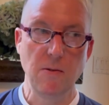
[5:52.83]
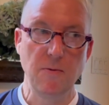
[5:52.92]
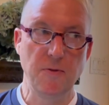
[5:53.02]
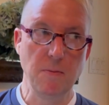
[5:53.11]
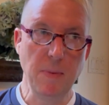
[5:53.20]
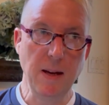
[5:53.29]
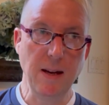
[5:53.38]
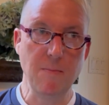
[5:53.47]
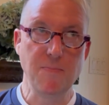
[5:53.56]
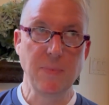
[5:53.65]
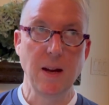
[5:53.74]
For
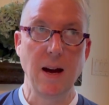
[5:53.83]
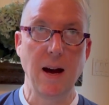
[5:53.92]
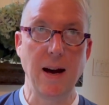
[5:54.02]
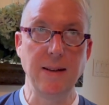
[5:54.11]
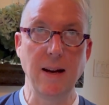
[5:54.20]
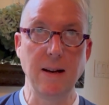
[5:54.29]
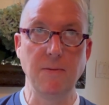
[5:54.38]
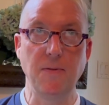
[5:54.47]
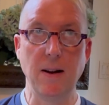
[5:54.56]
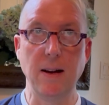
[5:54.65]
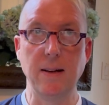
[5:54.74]
me,
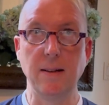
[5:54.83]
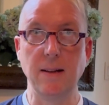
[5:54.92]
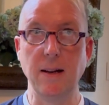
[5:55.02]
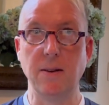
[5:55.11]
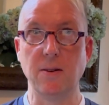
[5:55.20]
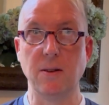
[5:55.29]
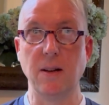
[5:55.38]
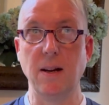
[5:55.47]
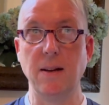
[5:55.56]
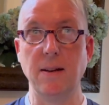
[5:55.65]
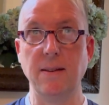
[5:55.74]
identifying a leader
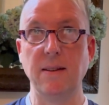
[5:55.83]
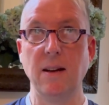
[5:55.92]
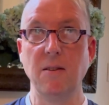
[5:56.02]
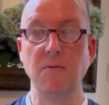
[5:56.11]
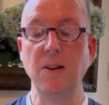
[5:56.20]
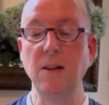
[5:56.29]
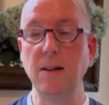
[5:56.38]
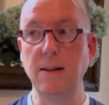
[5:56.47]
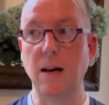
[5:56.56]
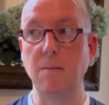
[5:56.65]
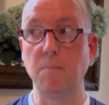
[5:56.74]
is feeling
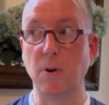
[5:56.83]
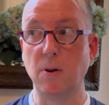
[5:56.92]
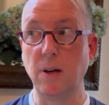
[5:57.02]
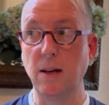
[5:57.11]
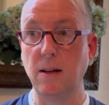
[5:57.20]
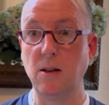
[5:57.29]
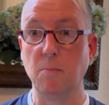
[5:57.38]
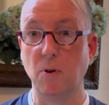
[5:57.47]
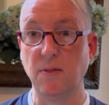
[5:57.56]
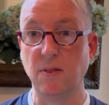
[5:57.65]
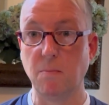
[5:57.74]
that burning in your
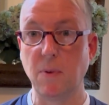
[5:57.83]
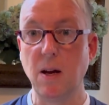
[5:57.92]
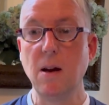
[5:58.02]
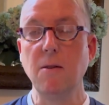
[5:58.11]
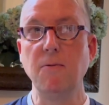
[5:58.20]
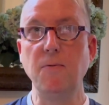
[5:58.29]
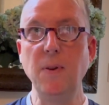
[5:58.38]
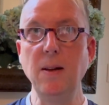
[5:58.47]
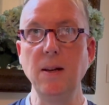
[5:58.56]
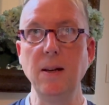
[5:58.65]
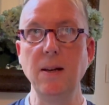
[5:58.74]
bosom,
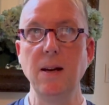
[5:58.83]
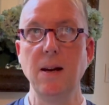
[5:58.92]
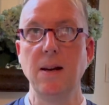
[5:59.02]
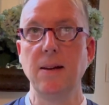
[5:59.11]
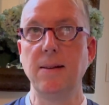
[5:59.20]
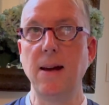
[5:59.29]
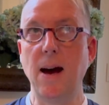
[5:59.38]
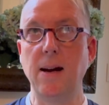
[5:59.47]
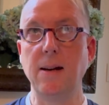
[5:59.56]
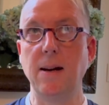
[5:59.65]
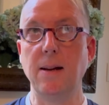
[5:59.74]
feeling
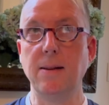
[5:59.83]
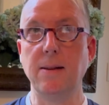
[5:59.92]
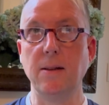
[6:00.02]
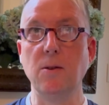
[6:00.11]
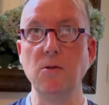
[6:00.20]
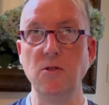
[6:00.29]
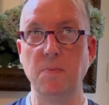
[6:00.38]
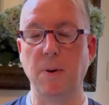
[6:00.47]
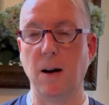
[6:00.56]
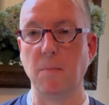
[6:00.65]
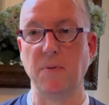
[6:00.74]
that the
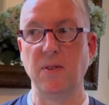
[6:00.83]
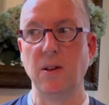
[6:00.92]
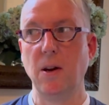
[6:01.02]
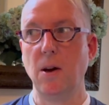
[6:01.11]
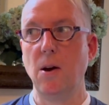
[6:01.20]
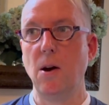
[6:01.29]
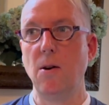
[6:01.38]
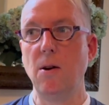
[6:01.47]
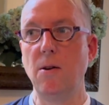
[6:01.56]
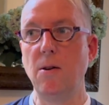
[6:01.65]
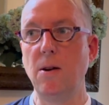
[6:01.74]
goosebumps,
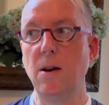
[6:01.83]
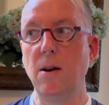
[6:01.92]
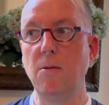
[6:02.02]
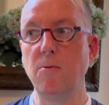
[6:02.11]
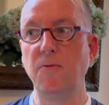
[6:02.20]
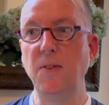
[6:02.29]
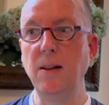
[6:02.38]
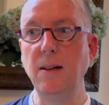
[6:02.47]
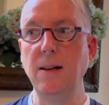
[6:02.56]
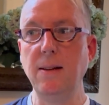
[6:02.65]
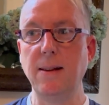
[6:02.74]

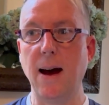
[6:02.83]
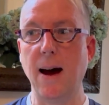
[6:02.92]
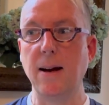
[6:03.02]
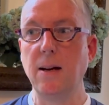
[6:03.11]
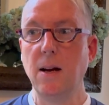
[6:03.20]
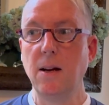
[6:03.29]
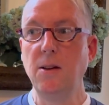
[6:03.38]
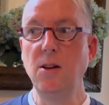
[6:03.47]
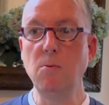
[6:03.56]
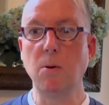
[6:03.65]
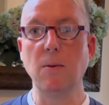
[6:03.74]
feeling that
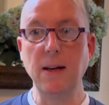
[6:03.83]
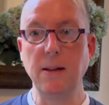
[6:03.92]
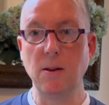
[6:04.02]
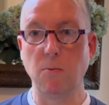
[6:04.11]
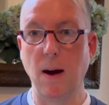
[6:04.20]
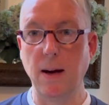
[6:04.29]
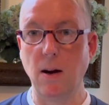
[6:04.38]
you are in the right